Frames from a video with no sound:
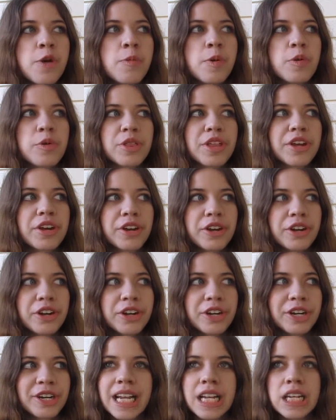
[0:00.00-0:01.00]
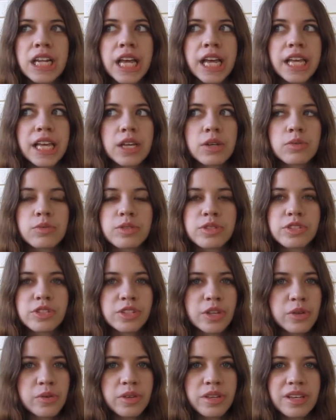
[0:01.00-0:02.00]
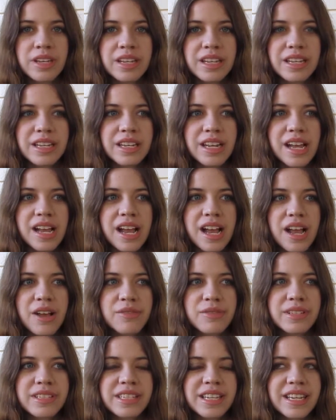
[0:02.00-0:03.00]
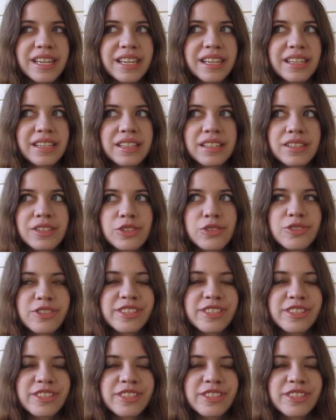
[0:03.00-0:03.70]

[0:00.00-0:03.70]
But with her, like, it was so good. I was like, you